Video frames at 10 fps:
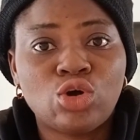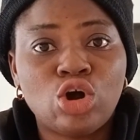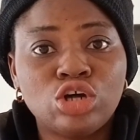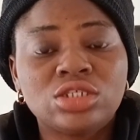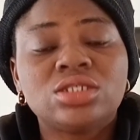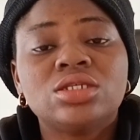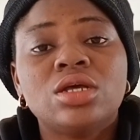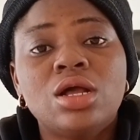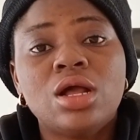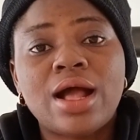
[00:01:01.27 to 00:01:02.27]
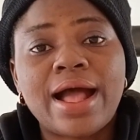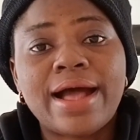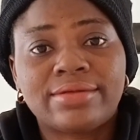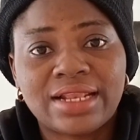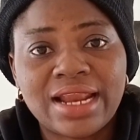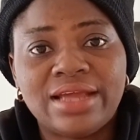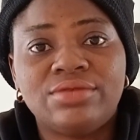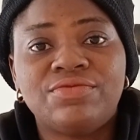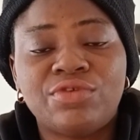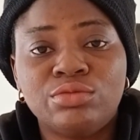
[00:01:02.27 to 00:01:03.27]
course
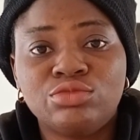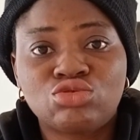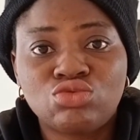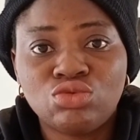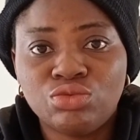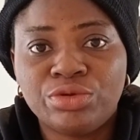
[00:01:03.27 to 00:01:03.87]
outline from school